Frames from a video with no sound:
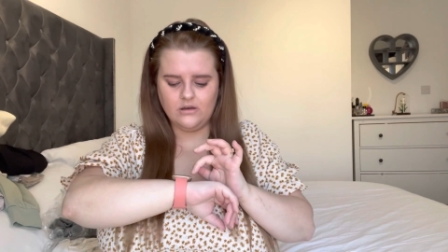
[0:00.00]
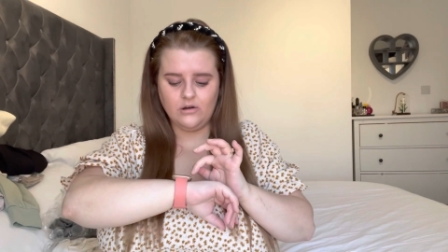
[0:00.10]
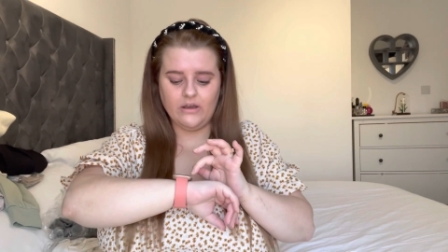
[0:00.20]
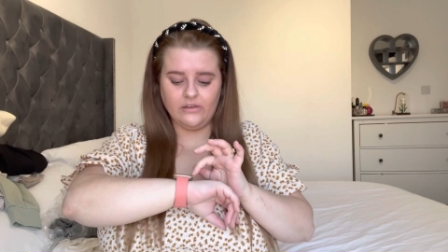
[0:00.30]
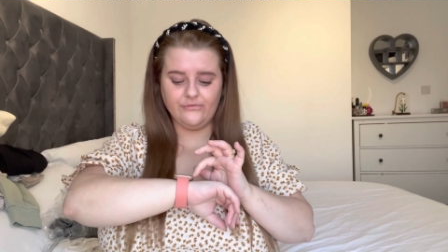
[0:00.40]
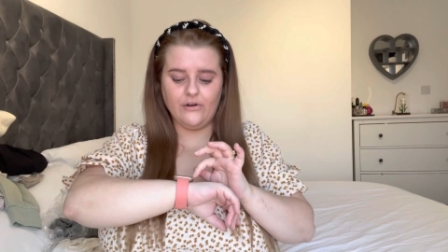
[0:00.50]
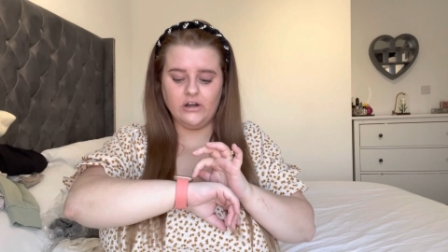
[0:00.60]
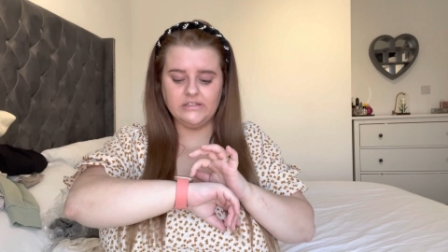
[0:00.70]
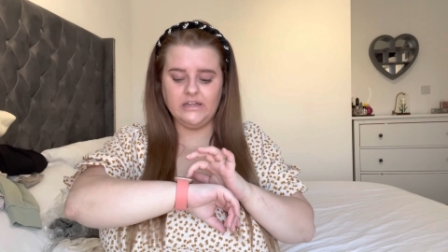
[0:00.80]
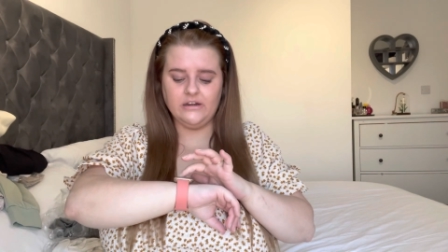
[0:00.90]
Okay, it's
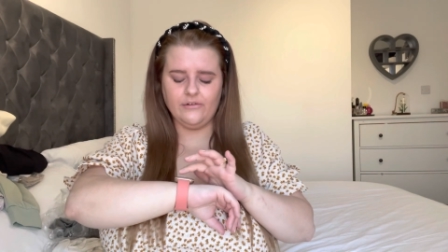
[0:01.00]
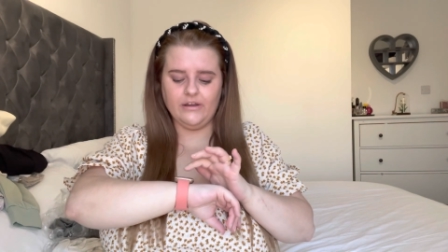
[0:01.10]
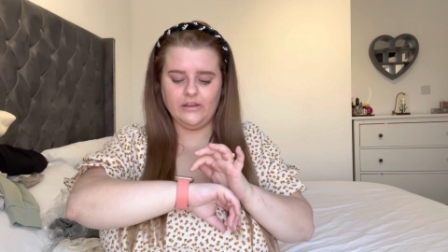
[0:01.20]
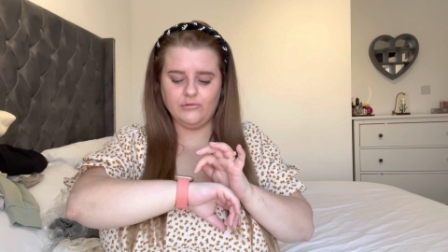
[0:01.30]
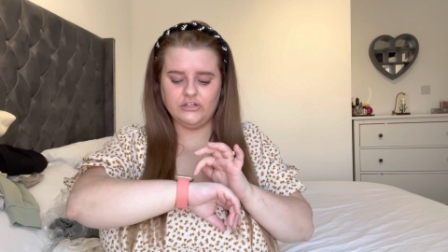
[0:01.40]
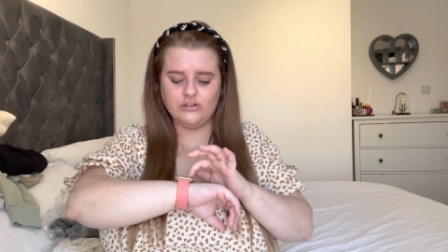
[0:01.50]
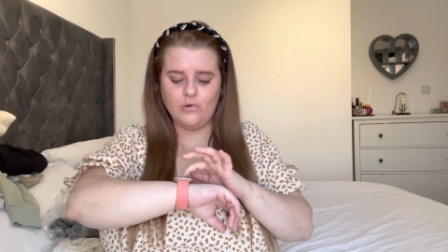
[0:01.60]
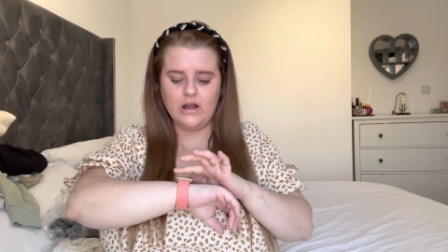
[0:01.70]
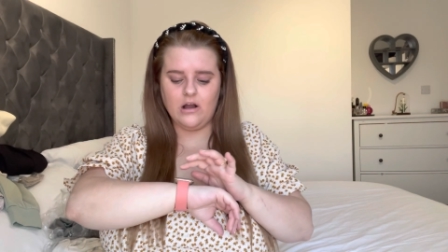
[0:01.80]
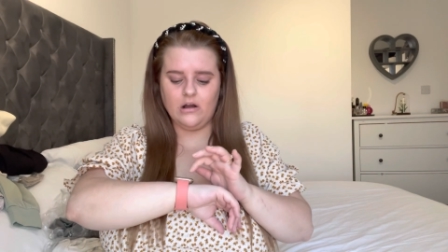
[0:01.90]
14 degrees, which is
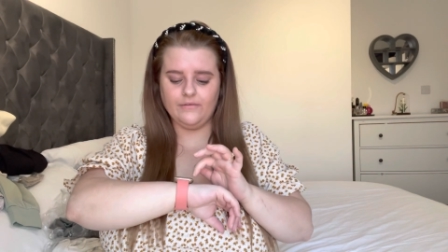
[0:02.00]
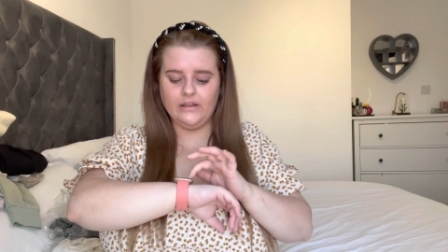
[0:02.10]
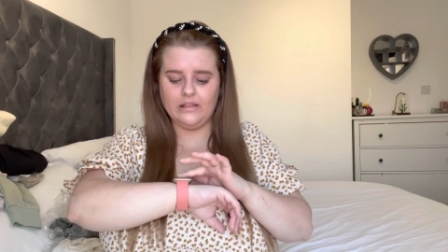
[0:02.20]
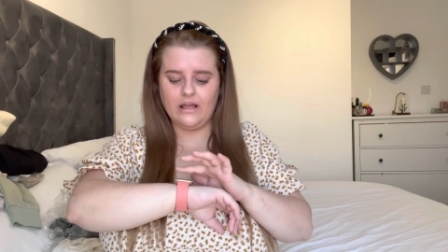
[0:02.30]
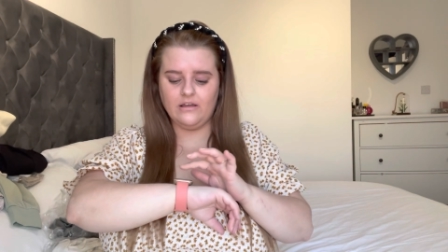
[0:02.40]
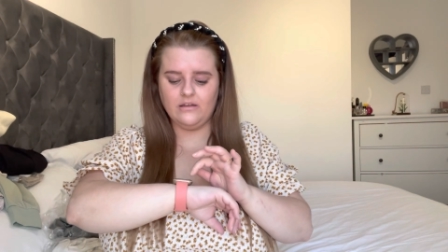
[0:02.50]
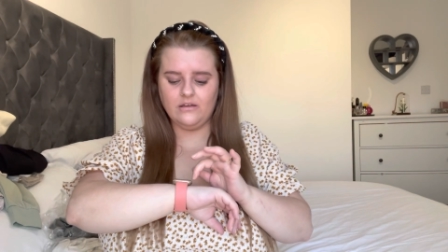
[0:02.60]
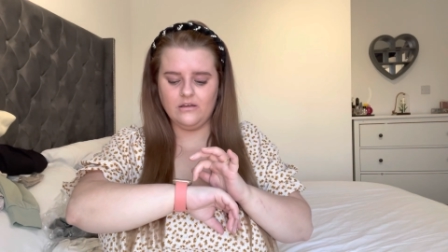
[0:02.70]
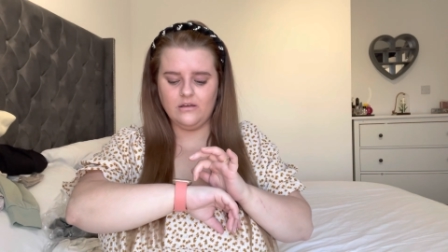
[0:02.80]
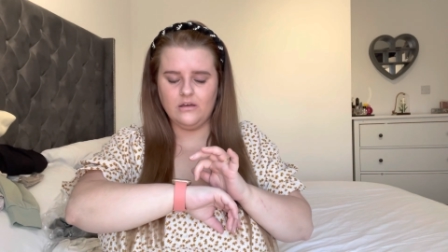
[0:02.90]
quite hot really
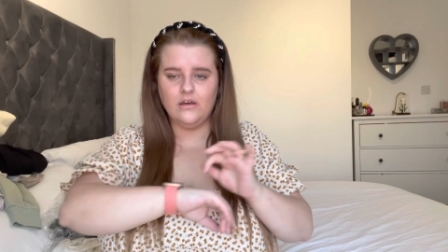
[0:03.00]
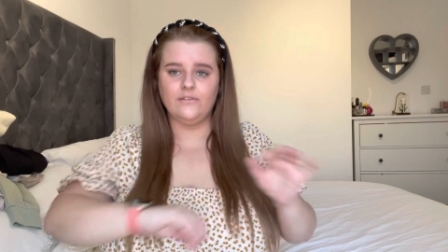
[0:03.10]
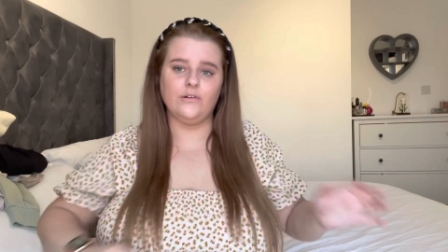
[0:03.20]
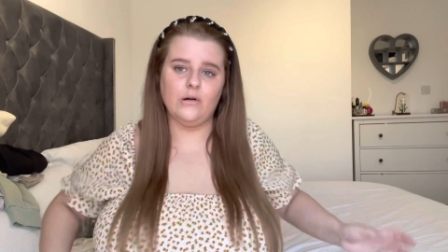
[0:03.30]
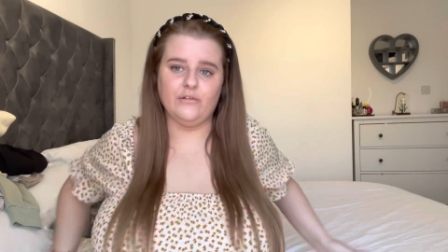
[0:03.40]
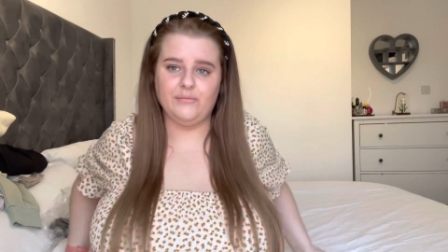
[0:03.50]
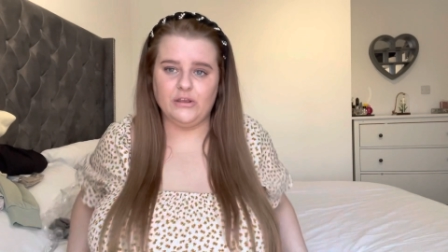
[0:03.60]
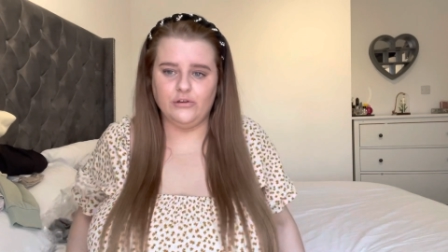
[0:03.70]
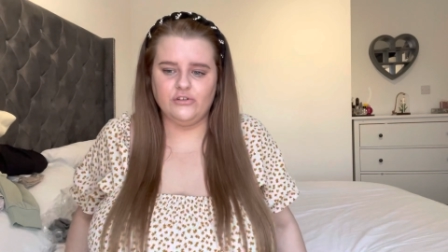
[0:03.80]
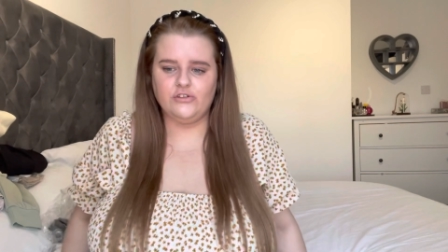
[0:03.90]
for what we've been
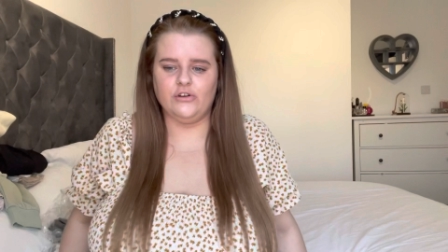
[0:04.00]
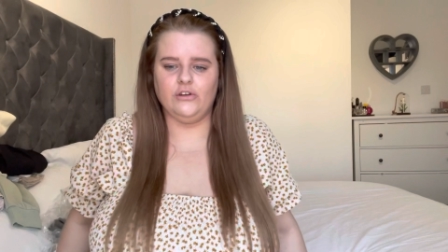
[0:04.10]
used to.